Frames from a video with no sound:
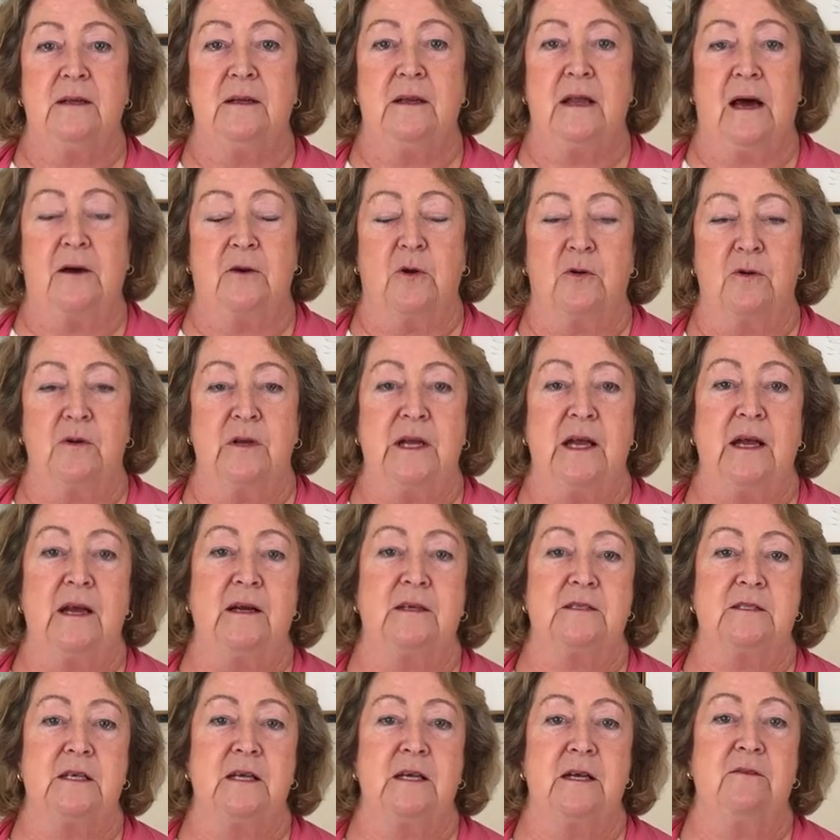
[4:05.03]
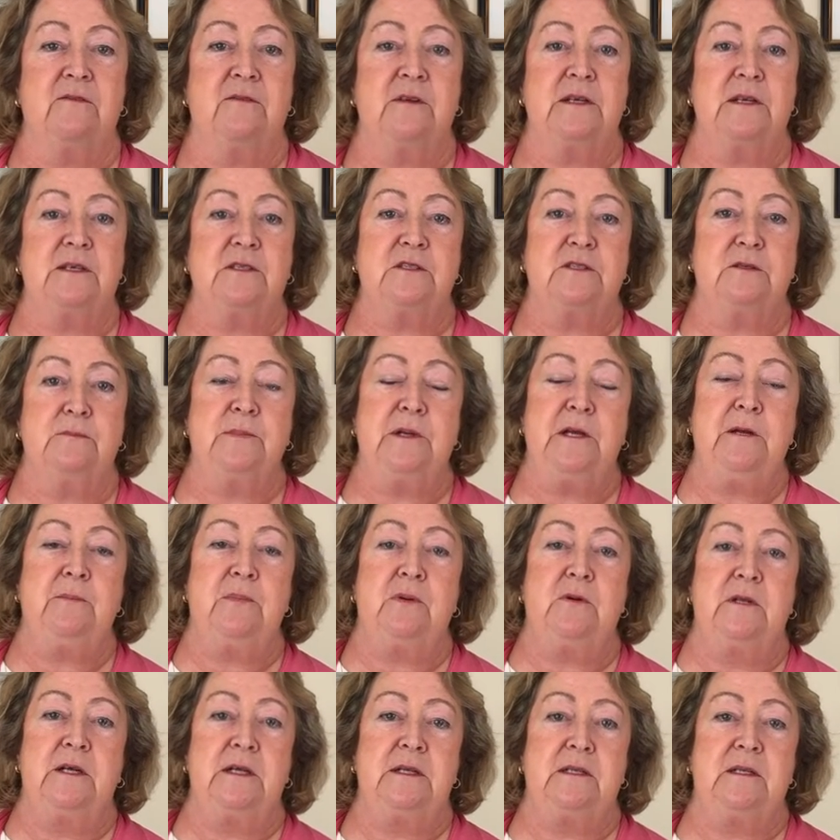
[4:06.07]
Not only has he given us the
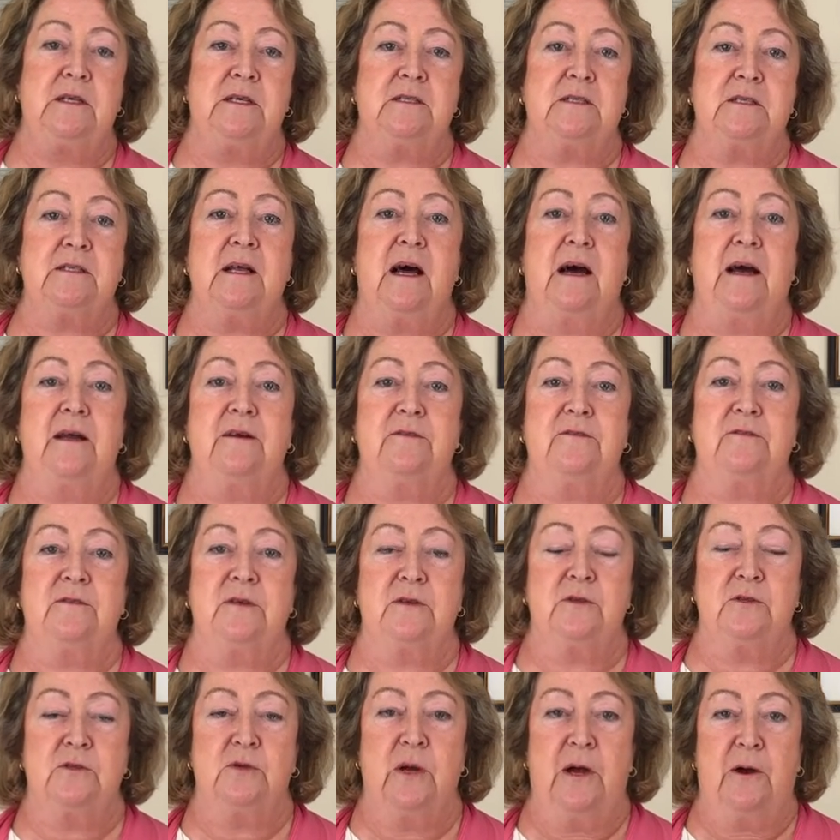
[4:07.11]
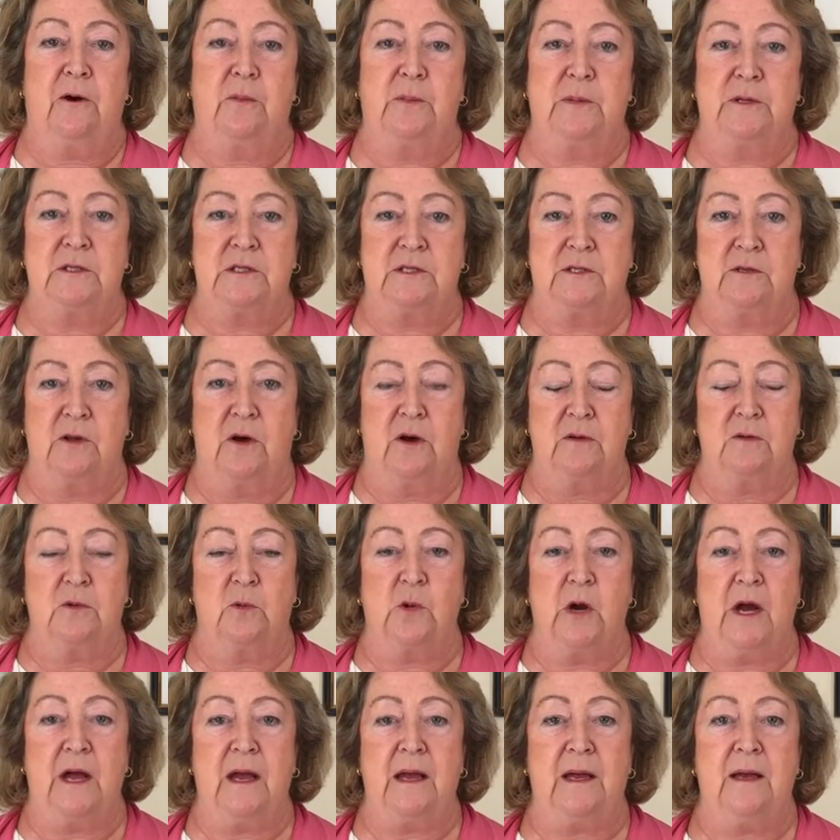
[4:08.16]
people in this life to help us along the
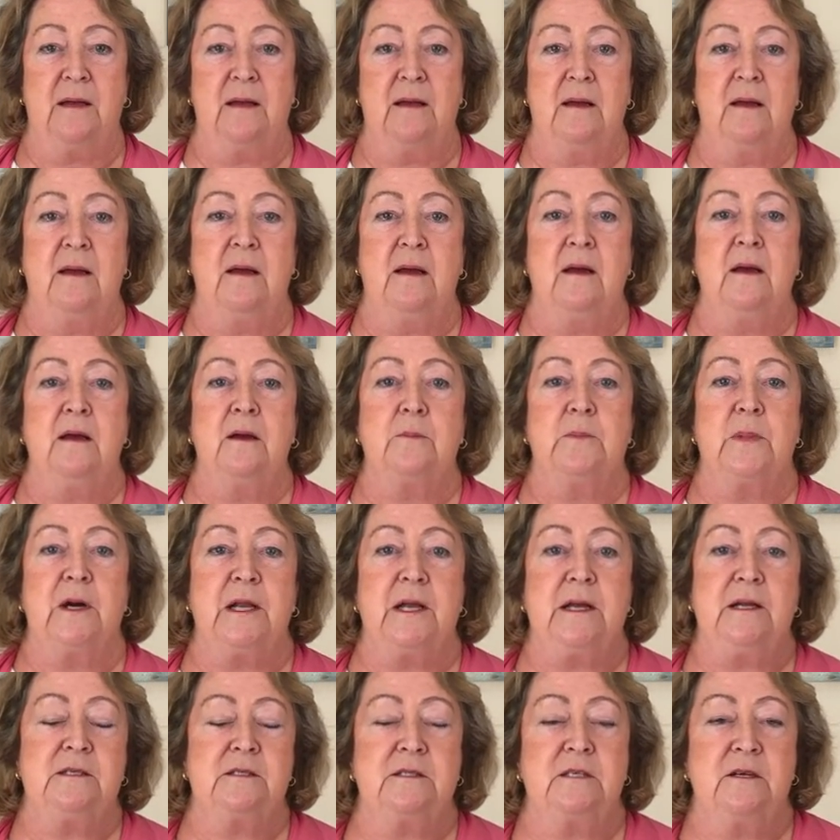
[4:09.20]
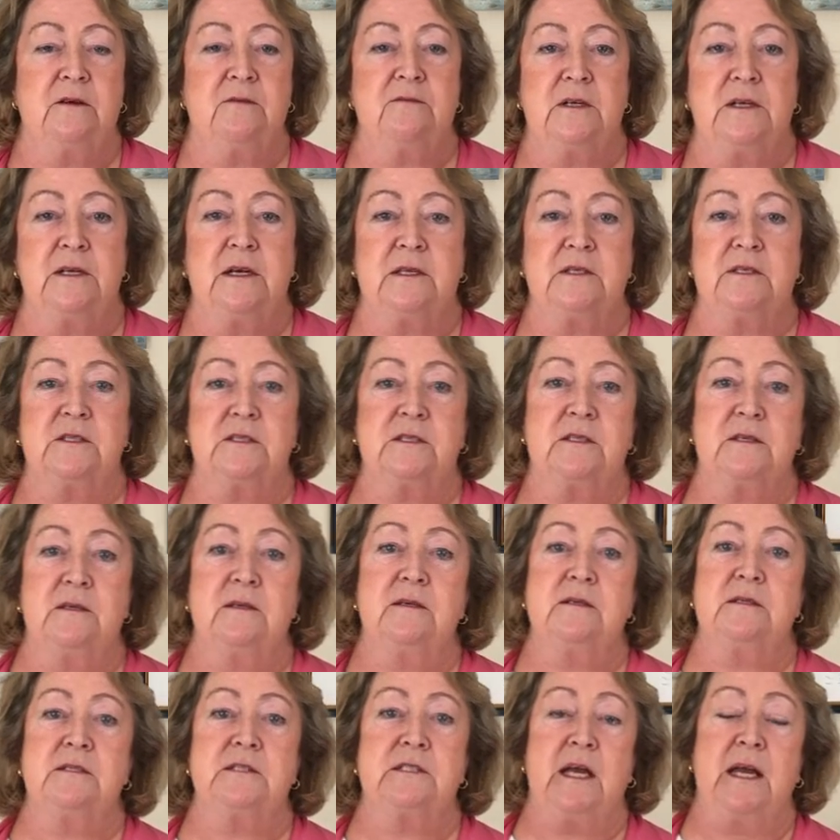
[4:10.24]
way, but he's given us
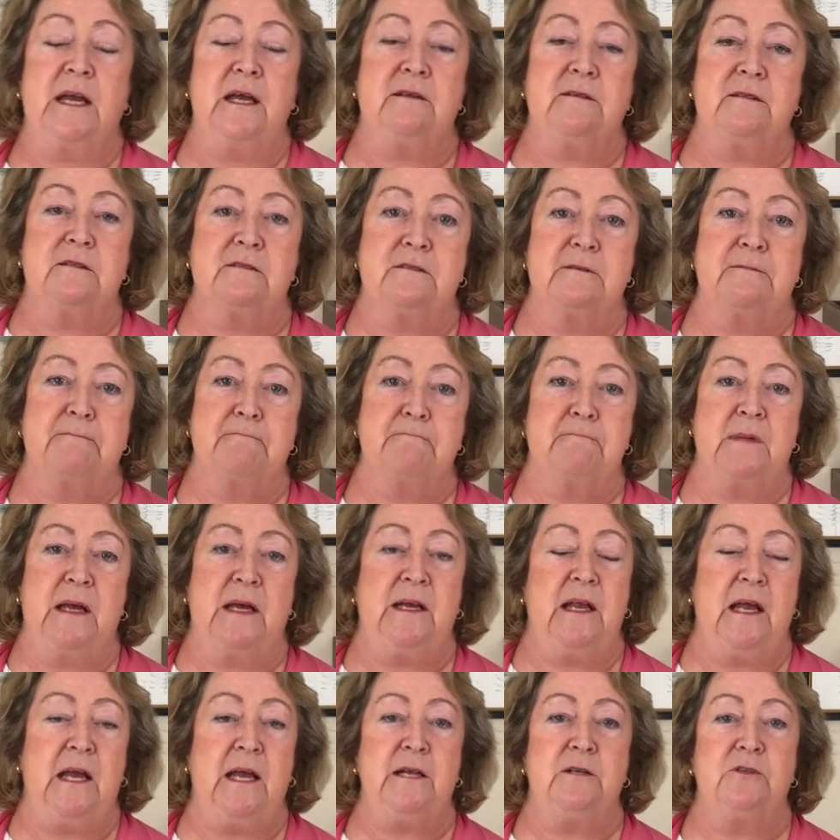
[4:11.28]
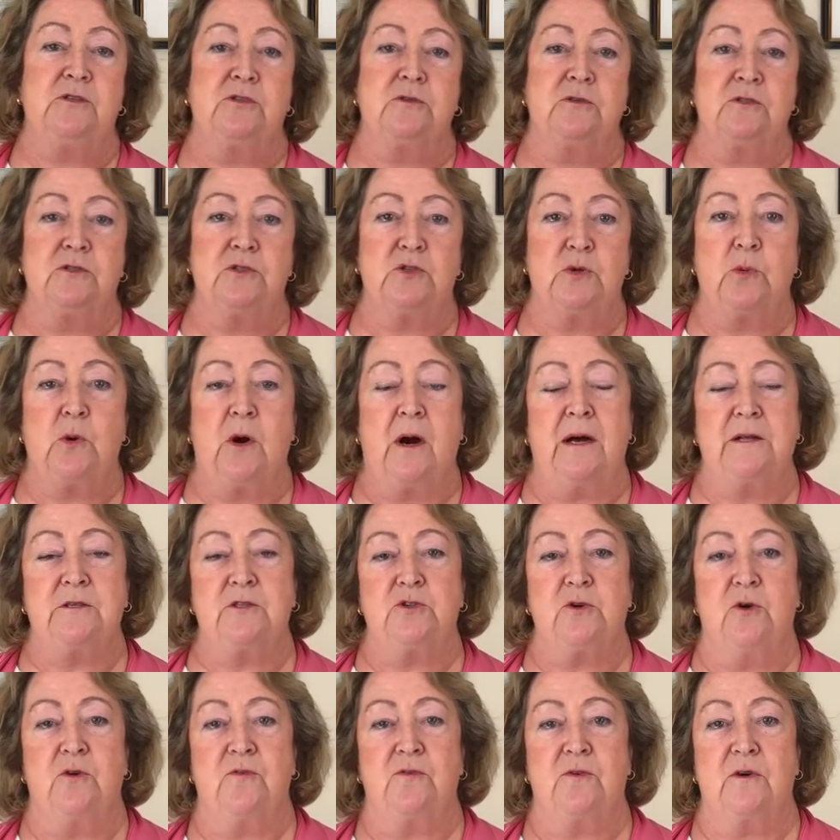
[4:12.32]
saints and angels to
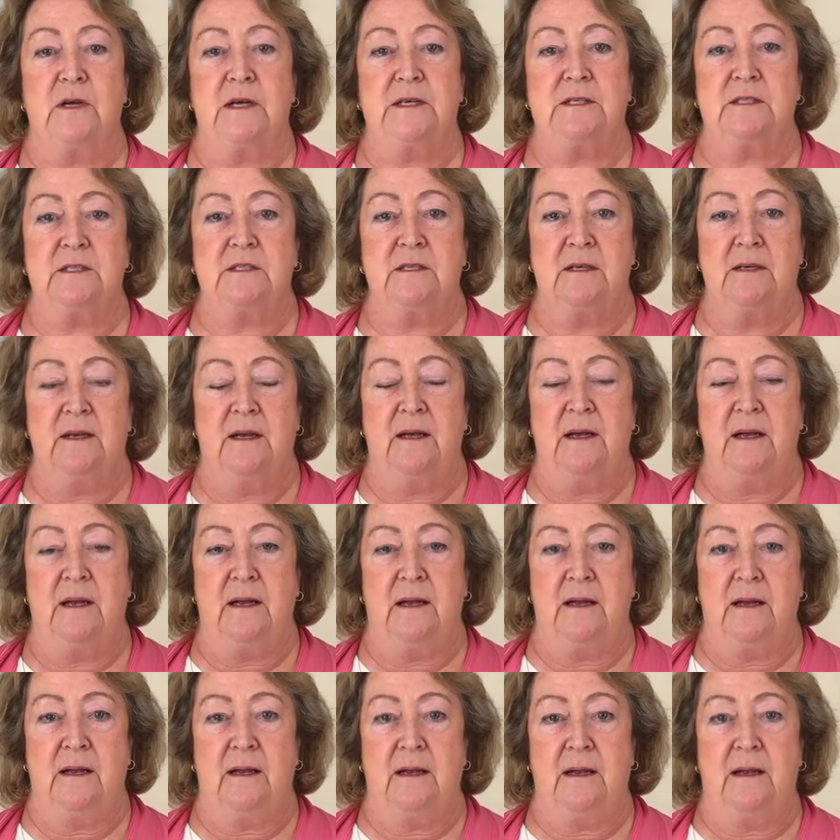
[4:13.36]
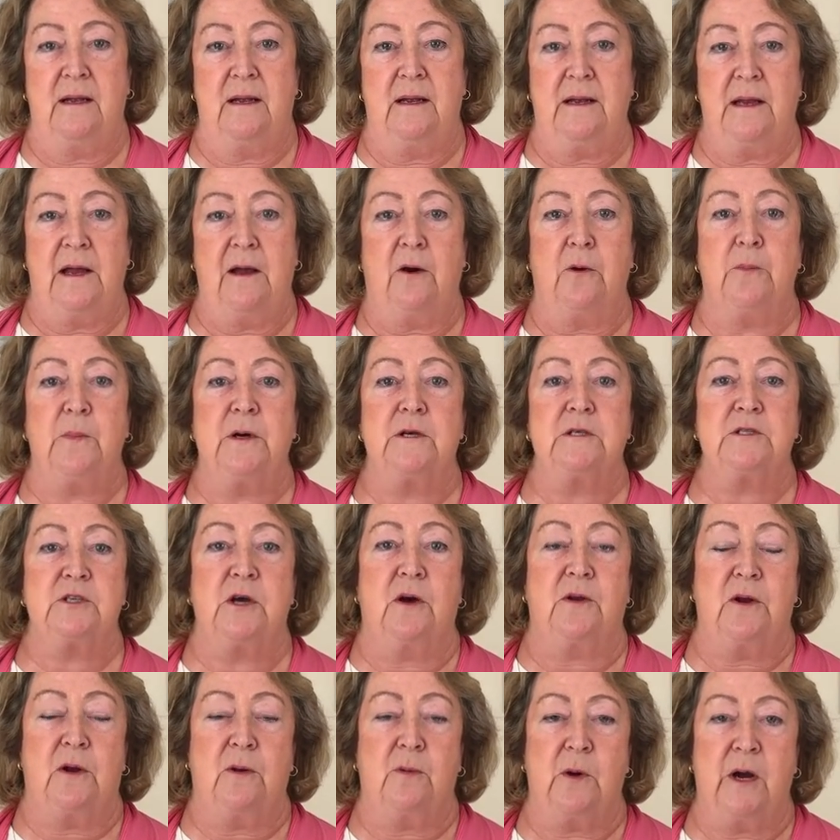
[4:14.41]
watch over us and help us
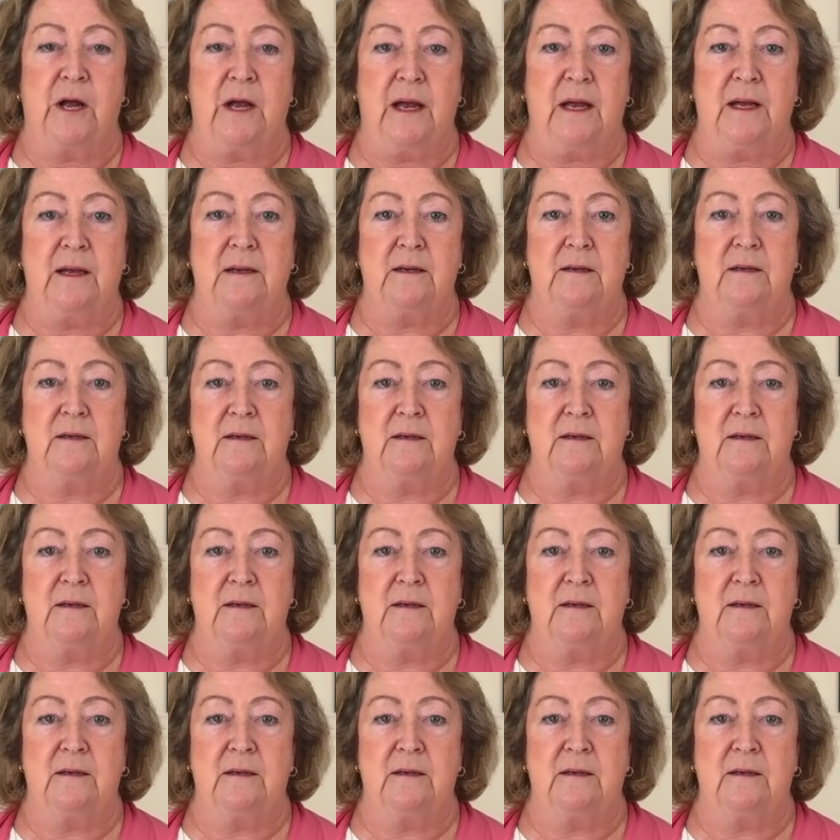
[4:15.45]
on our way.